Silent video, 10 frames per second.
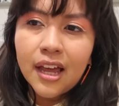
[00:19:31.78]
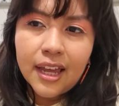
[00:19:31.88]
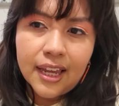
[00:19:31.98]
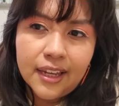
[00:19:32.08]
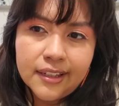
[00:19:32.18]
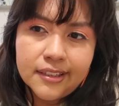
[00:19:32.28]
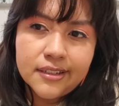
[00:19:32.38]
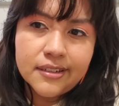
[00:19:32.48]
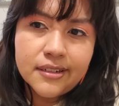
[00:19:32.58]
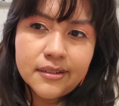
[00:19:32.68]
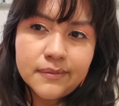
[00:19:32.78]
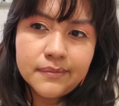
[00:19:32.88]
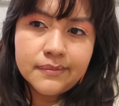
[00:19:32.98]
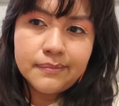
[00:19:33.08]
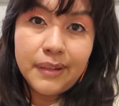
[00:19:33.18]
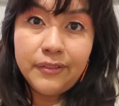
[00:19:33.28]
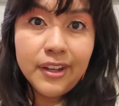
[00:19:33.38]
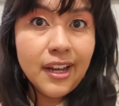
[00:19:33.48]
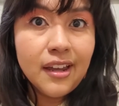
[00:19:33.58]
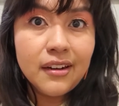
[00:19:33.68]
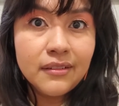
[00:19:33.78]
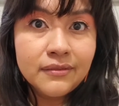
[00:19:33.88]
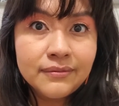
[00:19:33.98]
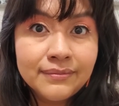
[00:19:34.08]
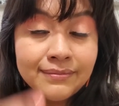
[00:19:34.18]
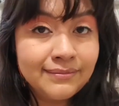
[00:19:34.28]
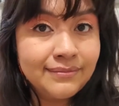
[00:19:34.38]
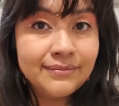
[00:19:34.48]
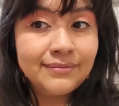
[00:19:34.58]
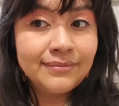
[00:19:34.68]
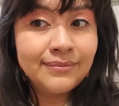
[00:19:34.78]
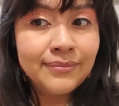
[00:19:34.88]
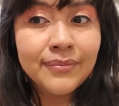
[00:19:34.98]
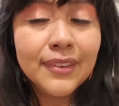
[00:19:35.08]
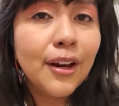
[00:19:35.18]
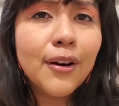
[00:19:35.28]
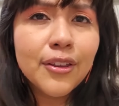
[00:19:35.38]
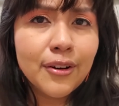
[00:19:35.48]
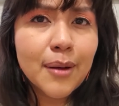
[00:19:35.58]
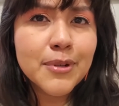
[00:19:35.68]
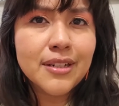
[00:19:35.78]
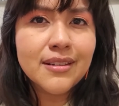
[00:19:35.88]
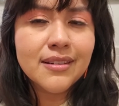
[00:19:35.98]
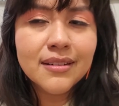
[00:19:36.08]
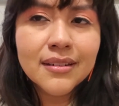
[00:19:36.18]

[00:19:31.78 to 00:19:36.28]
and be vegan. There are other options.